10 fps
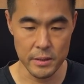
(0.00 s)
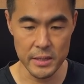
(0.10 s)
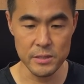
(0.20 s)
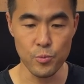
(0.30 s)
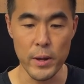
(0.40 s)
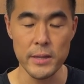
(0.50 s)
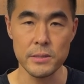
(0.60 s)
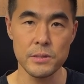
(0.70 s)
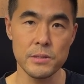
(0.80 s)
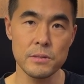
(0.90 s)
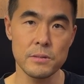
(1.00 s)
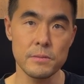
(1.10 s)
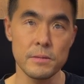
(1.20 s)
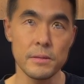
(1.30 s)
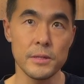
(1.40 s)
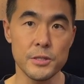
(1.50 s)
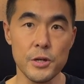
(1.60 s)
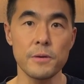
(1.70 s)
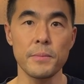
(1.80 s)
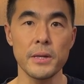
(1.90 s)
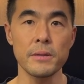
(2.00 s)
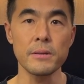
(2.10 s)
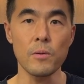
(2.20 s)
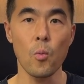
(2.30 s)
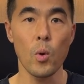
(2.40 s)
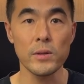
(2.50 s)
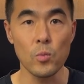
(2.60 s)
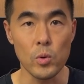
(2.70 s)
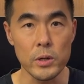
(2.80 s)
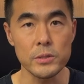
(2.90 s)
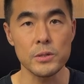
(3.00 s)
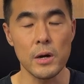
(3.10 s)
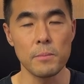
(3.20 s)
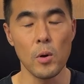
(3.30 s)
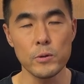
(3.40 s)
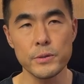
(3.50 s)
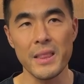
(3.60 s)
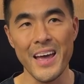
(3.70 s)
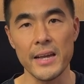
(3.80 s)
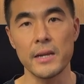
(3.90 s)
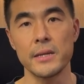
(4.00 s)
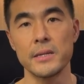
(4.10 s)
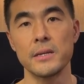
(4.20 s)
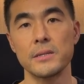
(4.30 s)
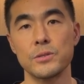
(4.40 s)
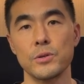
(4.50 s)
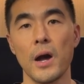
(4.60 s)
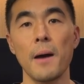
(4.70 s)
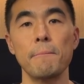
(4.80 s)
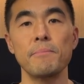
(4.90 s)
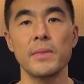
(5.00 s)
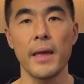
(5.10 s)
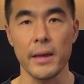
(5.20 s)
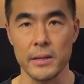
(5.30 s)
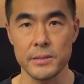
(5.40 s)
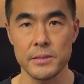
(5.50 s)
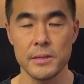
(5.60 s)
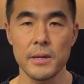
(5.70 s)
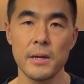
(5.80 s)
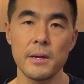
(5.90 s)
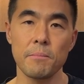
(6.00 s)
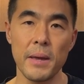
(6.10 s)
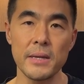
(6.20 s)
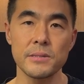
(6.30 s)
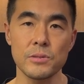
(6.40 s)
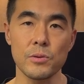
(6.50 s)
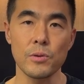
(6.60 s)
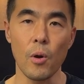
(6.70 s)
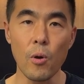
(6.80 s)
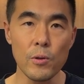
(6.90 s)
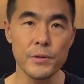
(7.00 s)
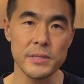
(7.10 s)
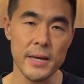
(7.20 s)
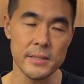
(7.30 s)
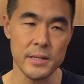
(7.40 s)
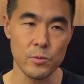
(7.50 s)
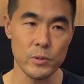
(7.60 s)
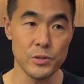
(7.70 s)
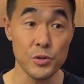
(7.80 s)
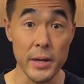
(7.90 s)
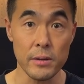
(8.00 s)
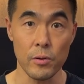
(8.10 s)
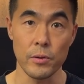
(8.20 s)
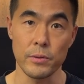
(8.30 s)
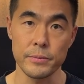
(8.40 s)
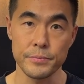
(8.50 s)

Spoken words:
these weights determine what words are most likely to come next based on all the text it was trained on.